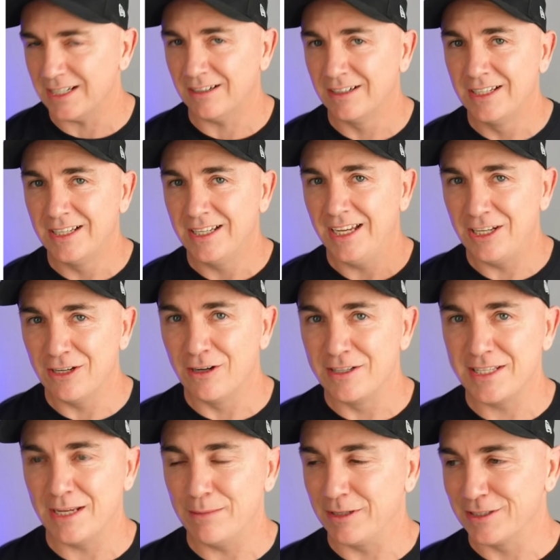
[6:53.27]
Now it
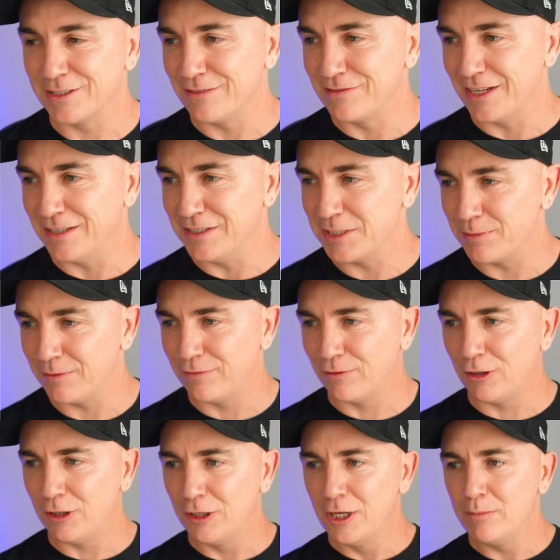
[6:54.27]
knows that because I've done this
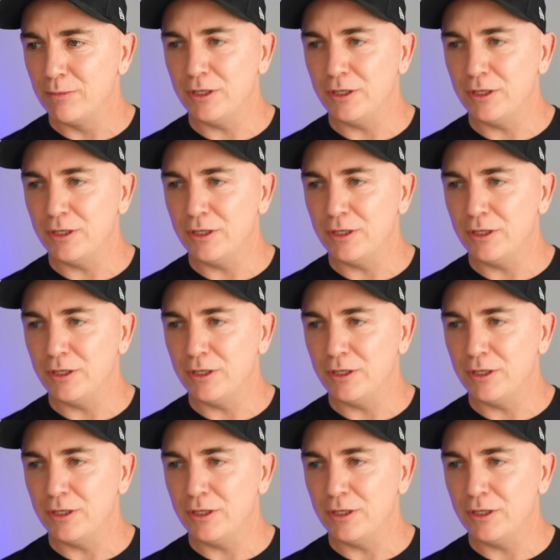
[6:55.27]
before,